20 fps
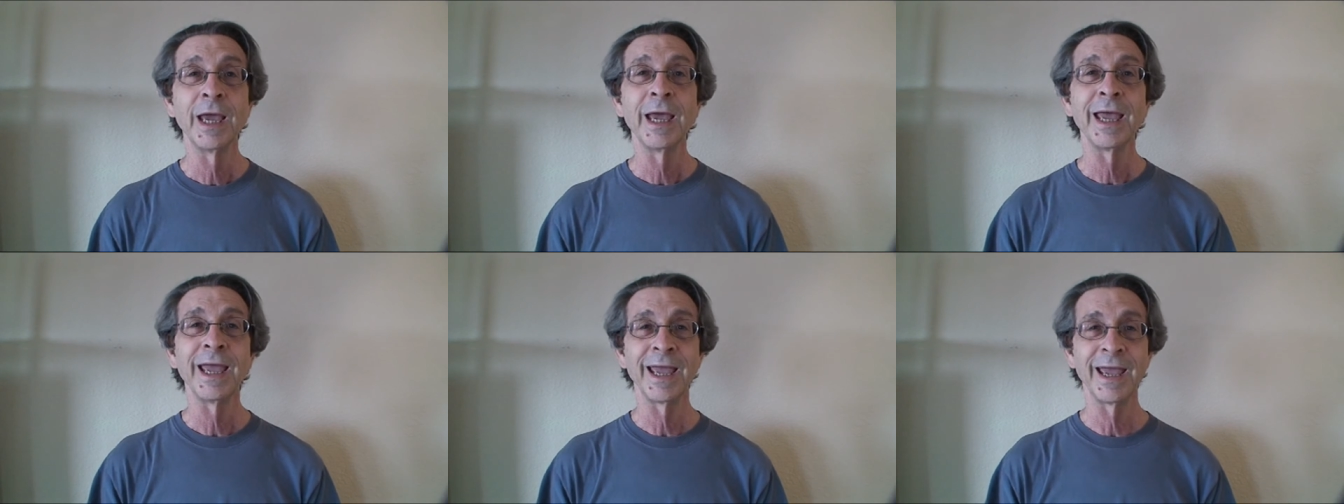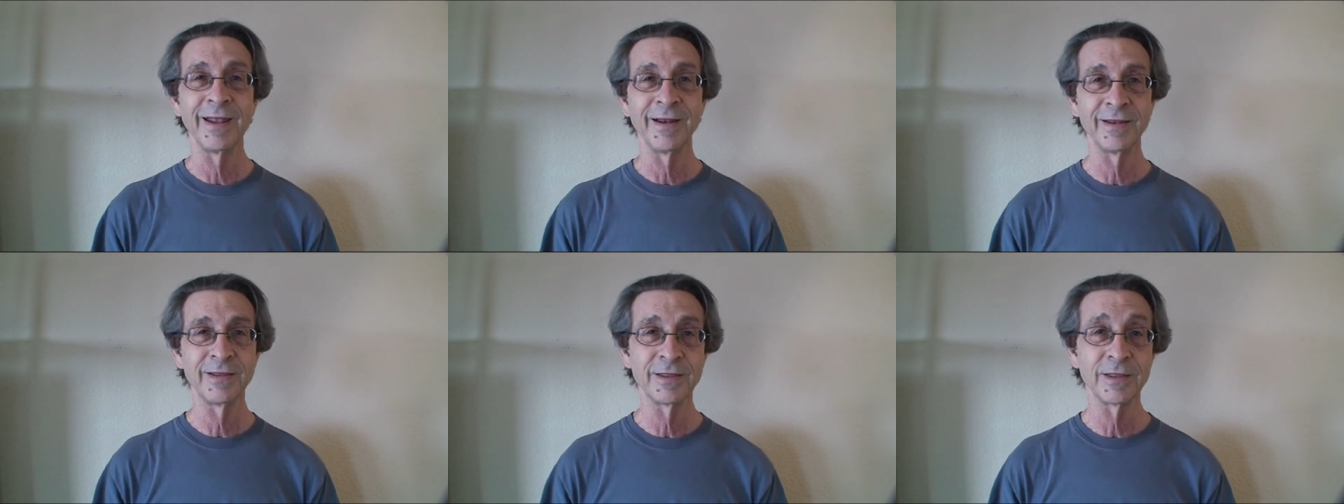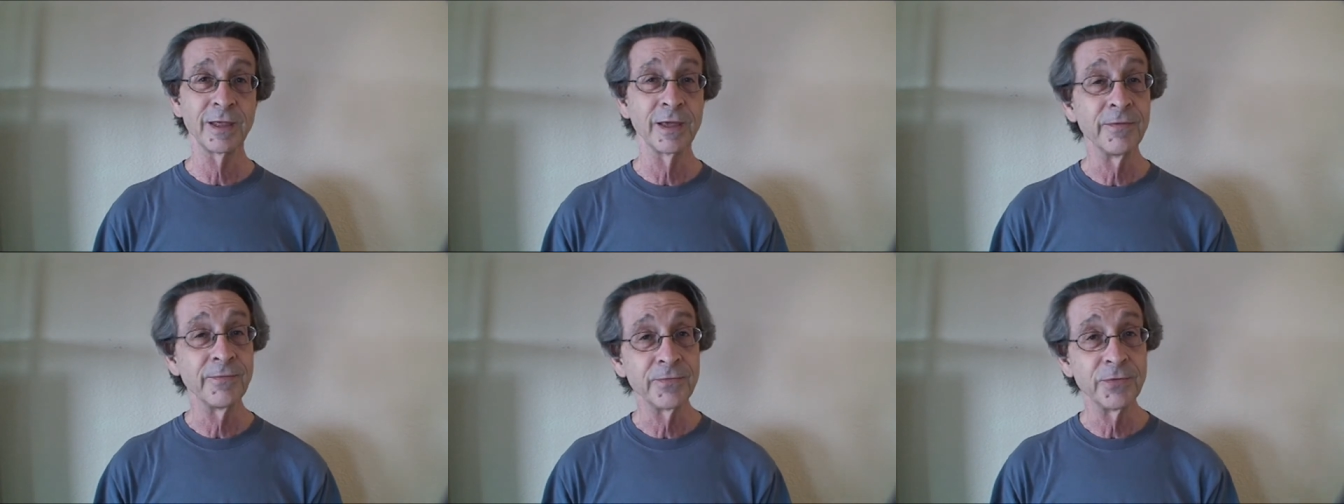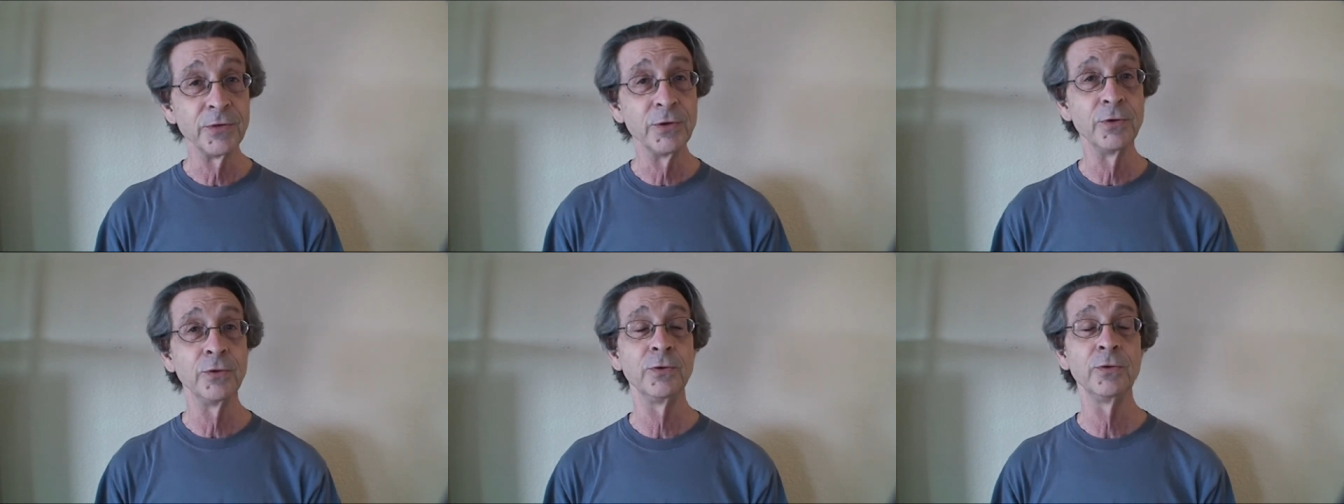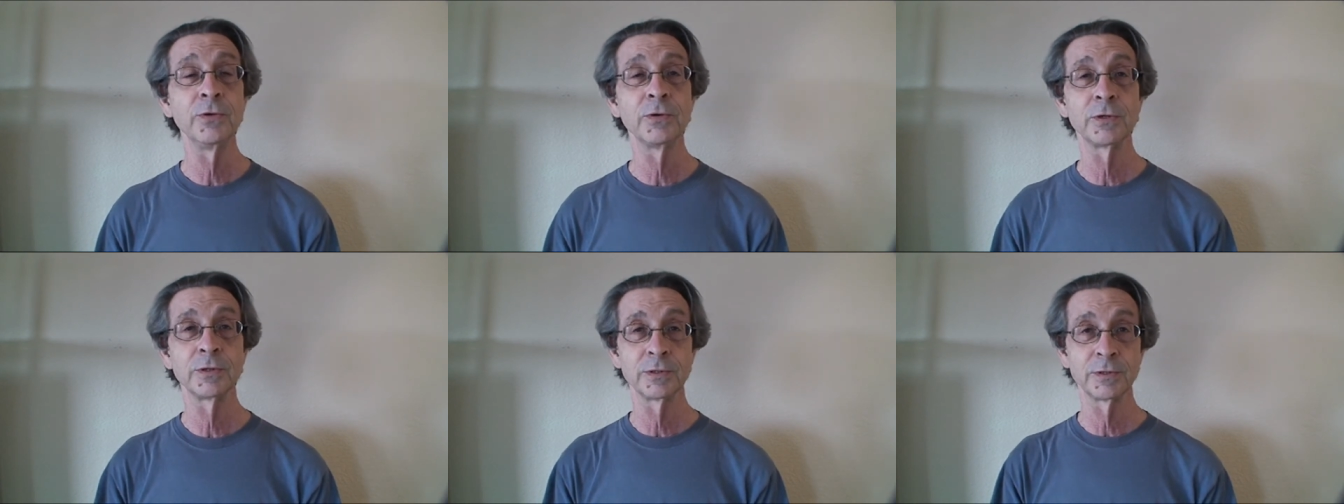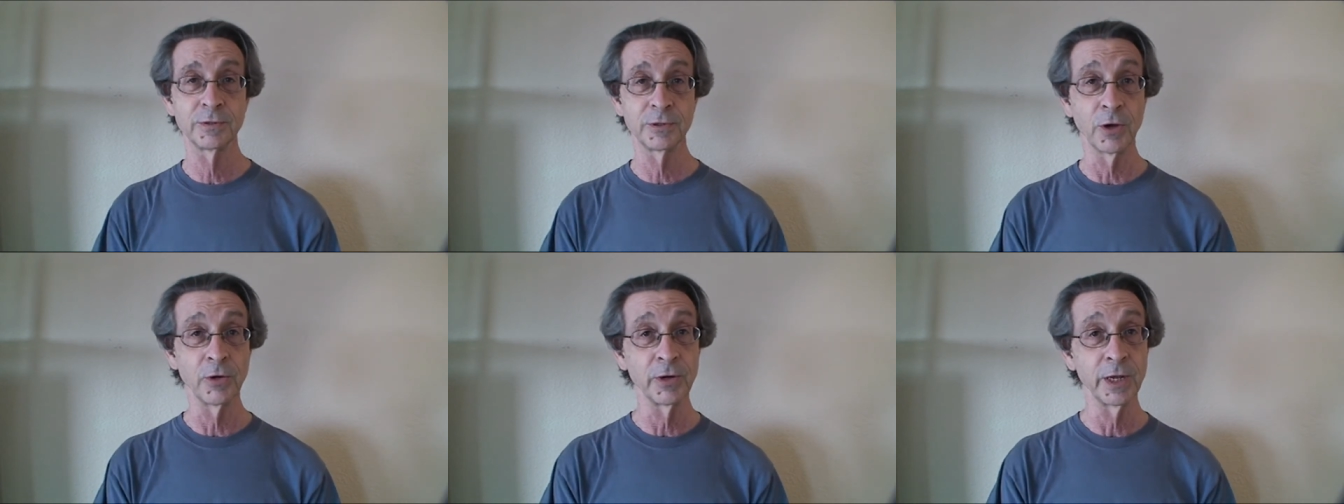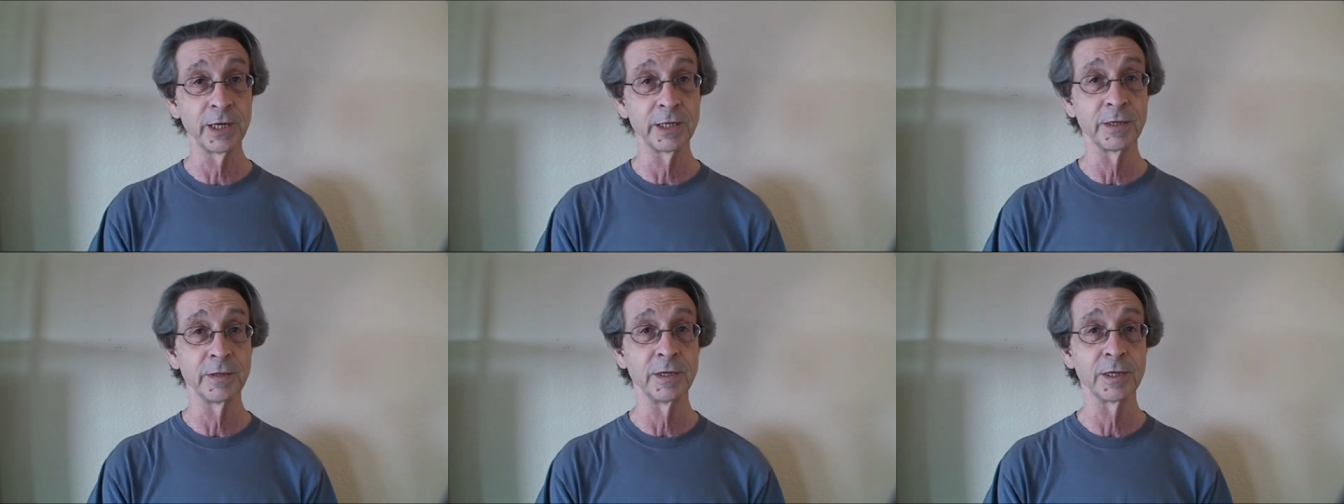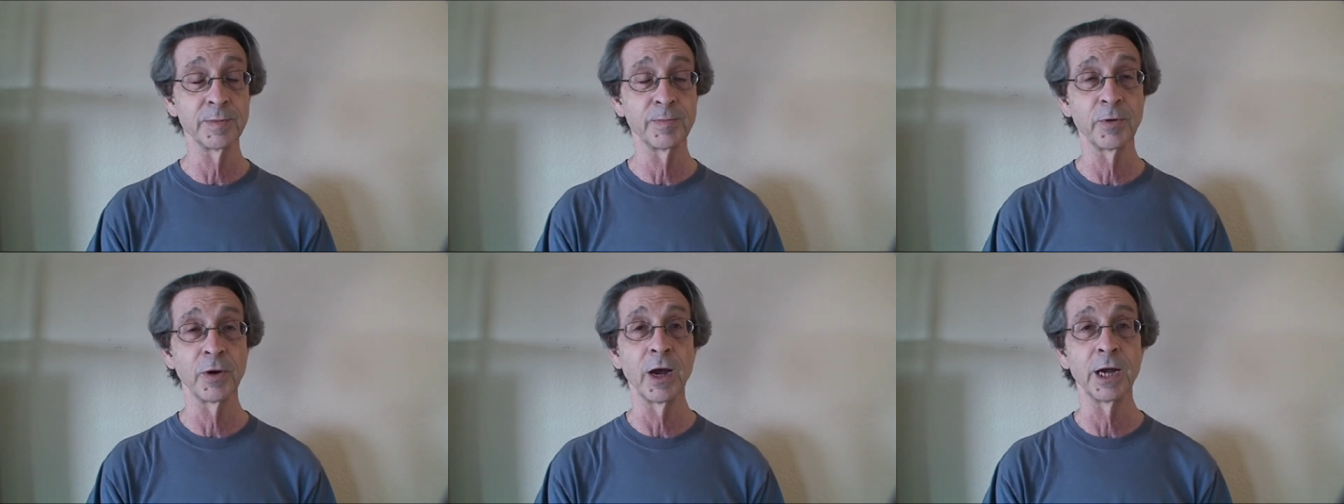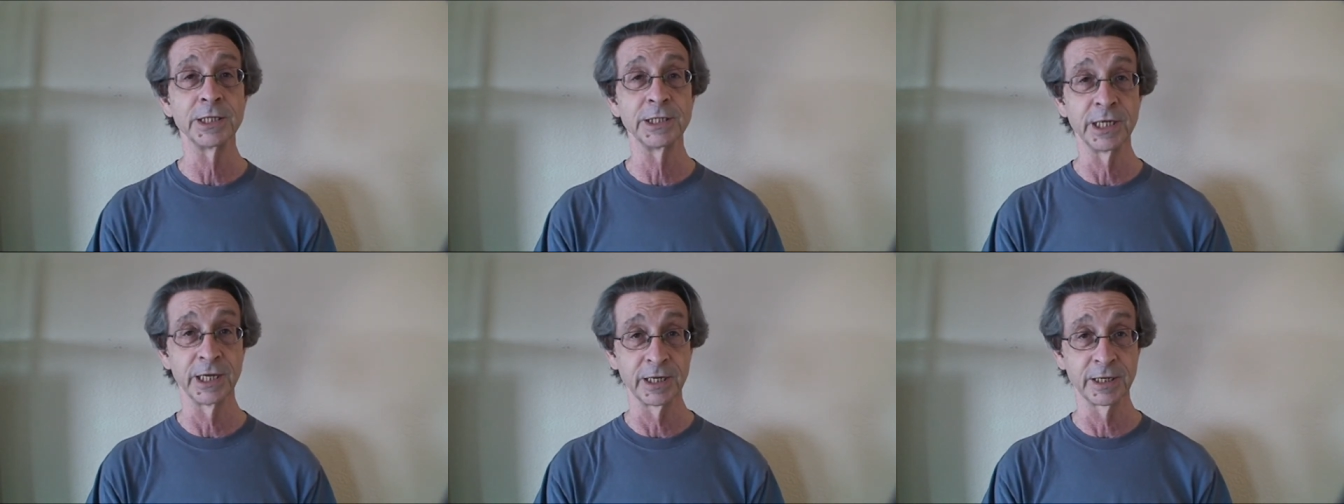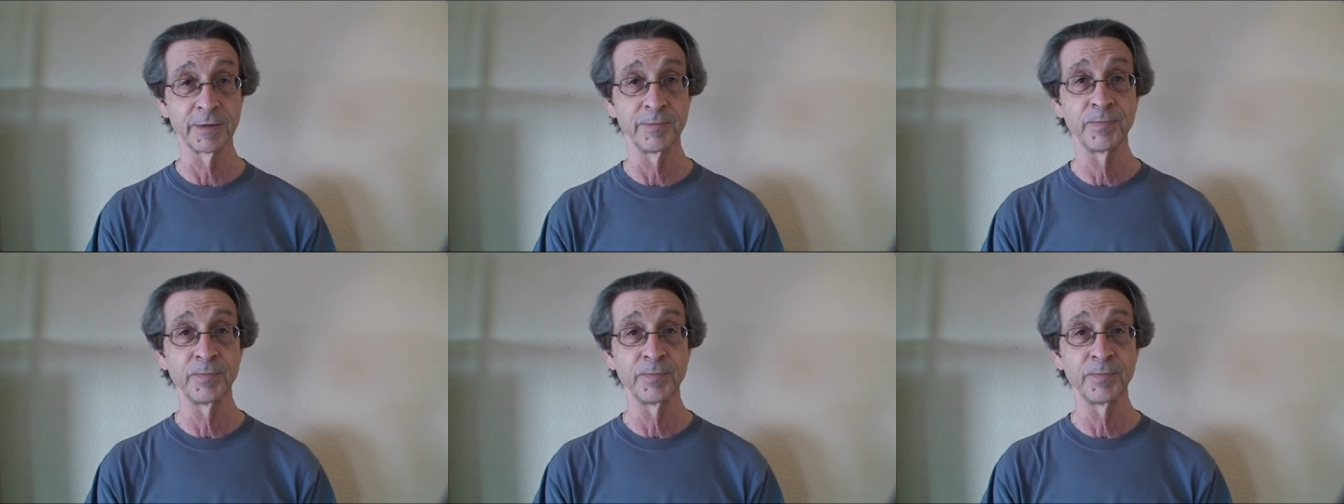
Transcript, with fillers: And if you donate to this project,